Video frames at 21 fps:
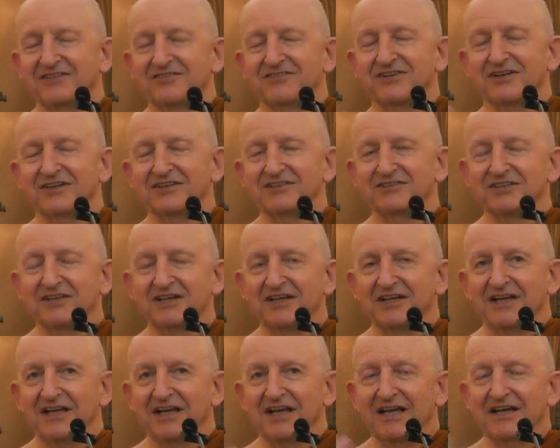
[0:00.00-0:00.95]
such,
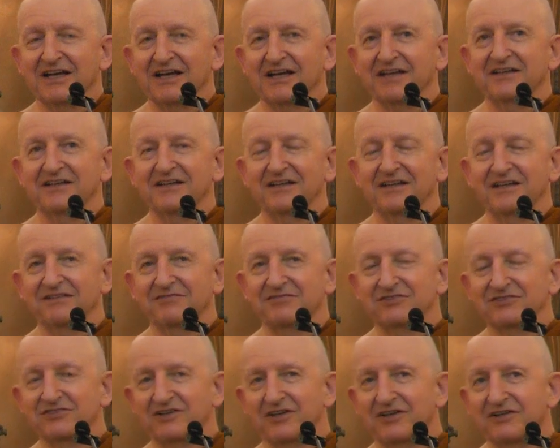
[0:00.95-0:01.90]
it can
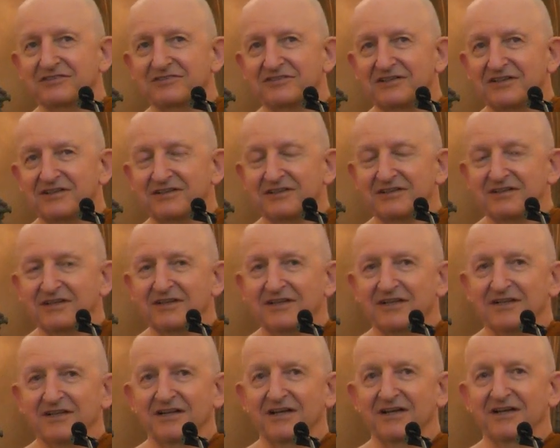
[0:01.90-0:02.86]
result in
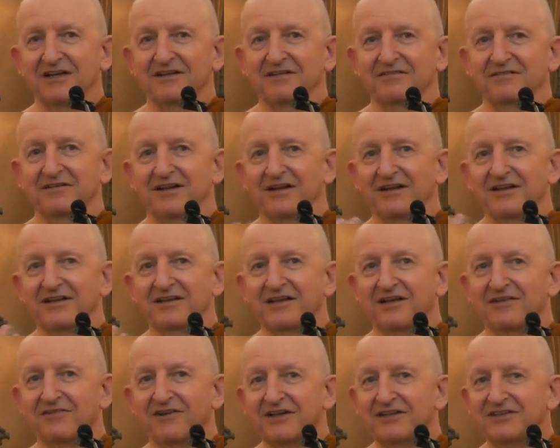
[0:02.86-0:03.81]
a
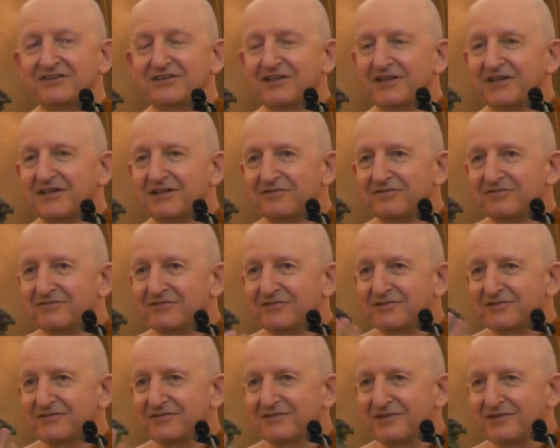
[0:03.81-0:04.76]
great deal of
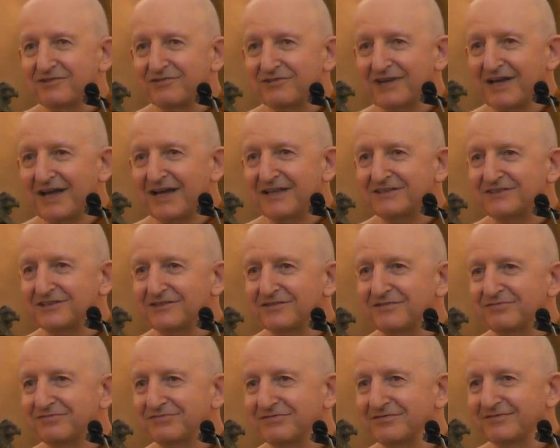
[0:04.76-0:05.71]

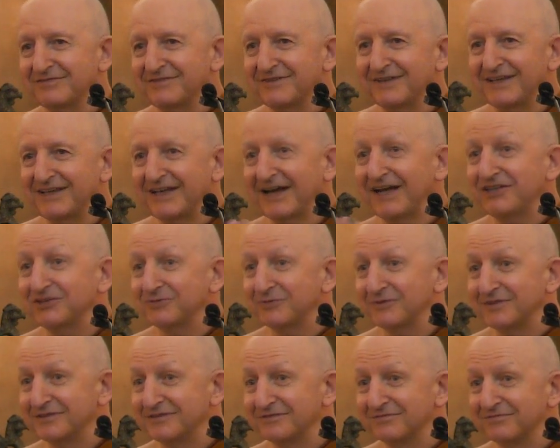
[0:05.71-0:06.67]
creative
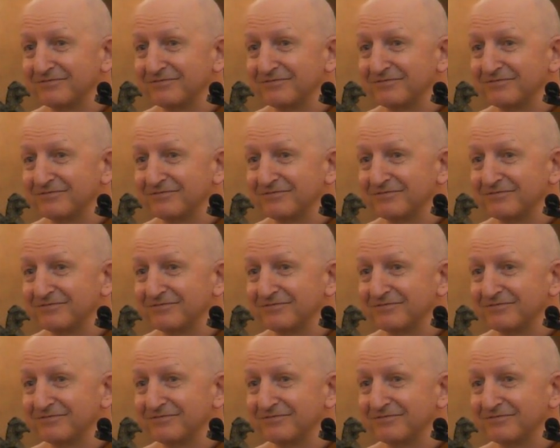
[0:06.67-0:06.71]
engagement